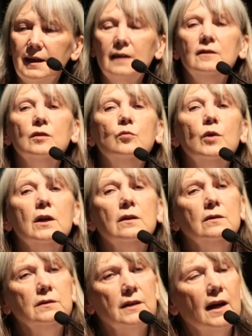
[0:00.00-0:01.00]
and the
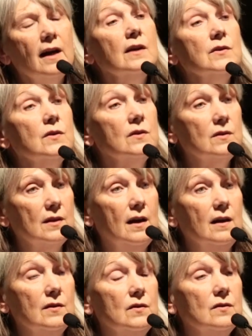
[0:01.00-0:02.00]
world asks
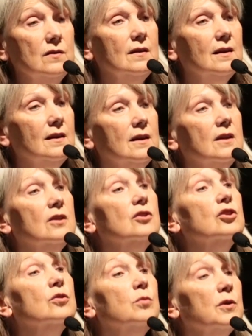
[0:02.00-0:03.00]
us
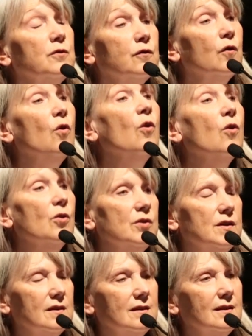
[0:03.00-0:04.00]
to
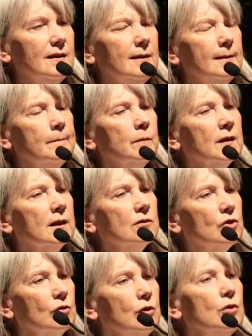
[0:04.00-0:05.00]
afford,
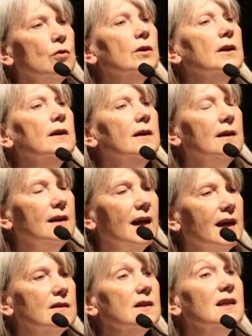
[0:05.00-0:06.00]
to look
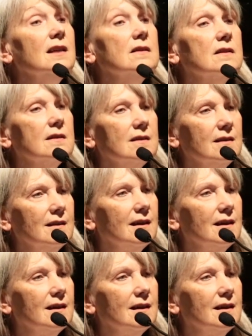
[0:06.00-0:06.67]
at it,